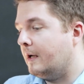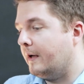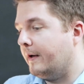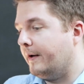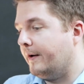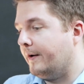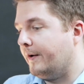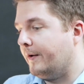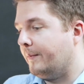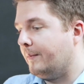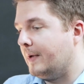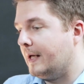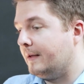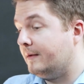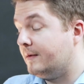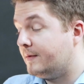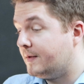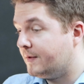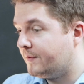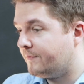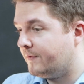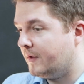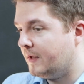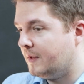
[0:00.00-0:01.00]
And
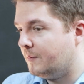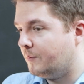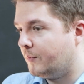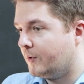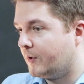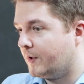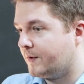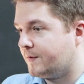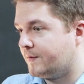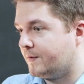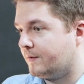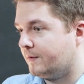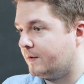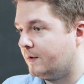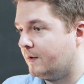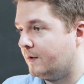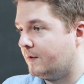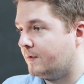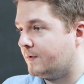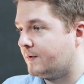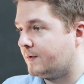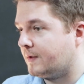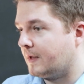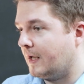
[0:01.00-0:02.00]
this is very important
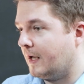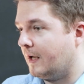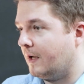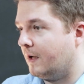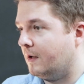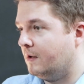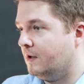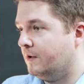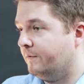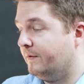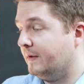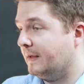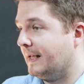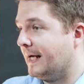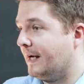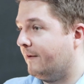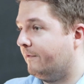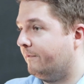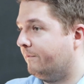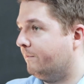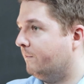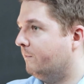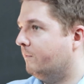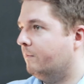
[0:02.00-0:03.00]
because you will
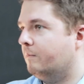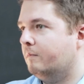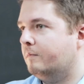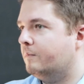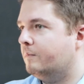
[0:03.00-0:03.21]
have